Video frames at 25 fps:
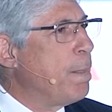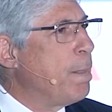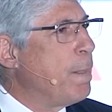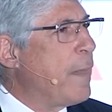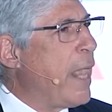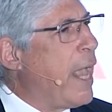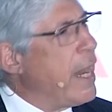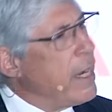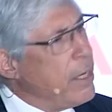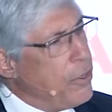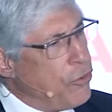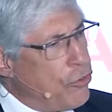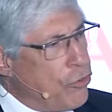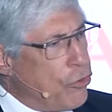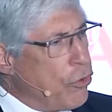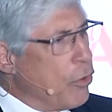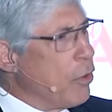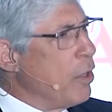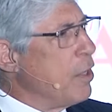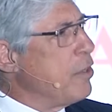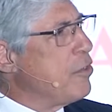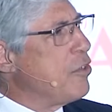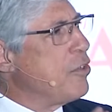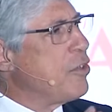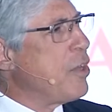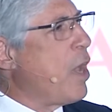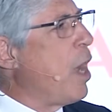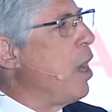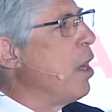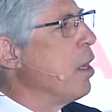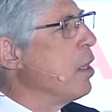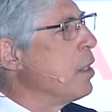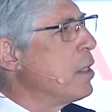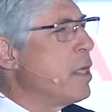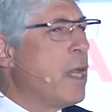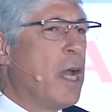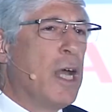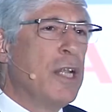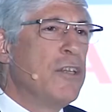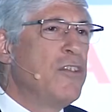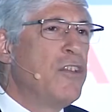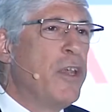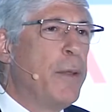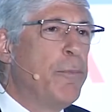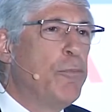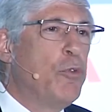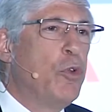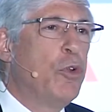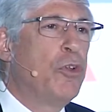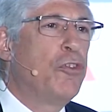And insurance is a hard
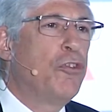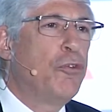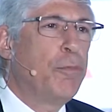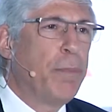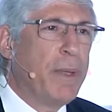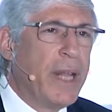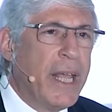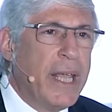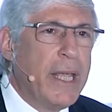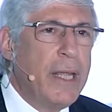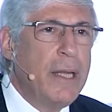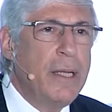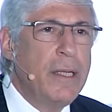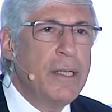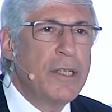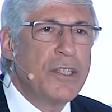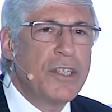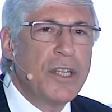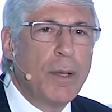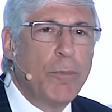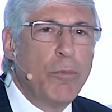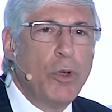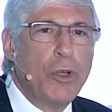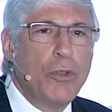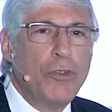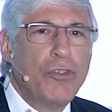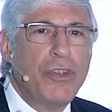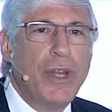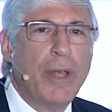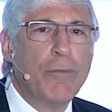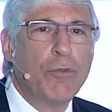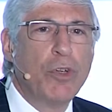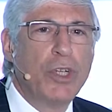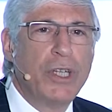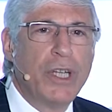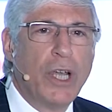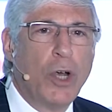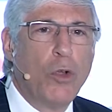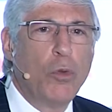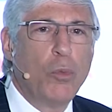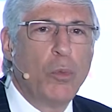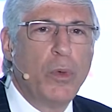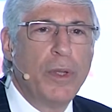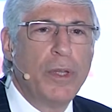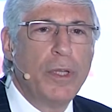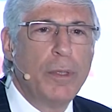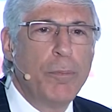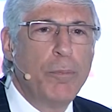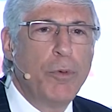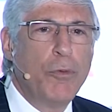concept to explain to someone who's never dealt
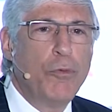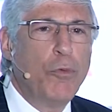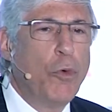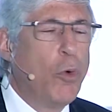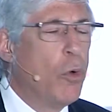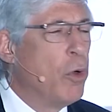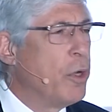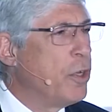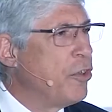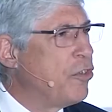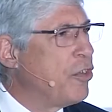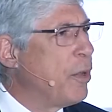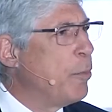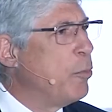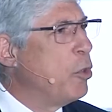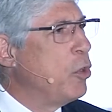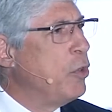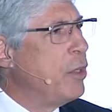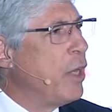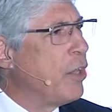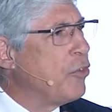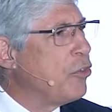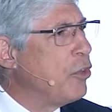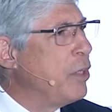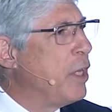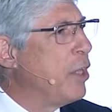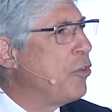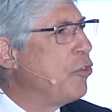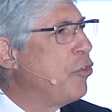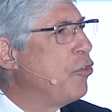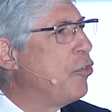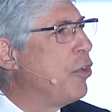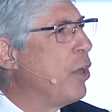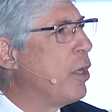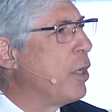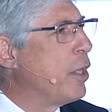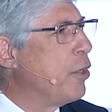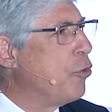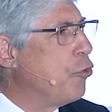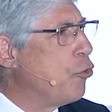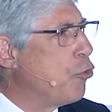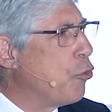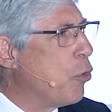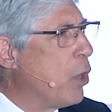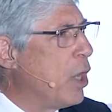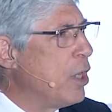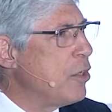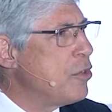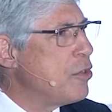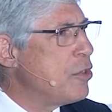with it before, to someone who doesn't necessarily
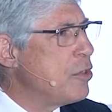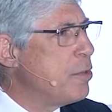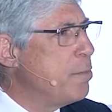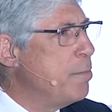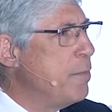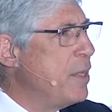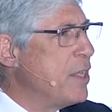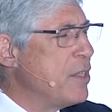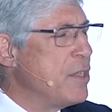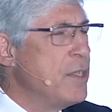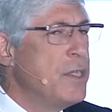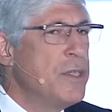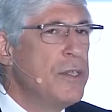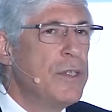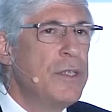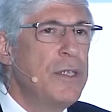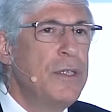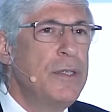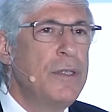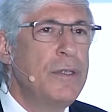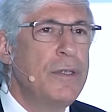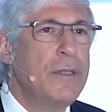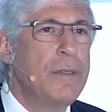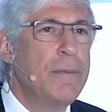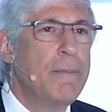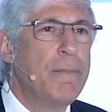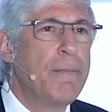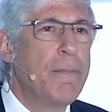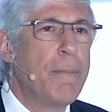trust businesses.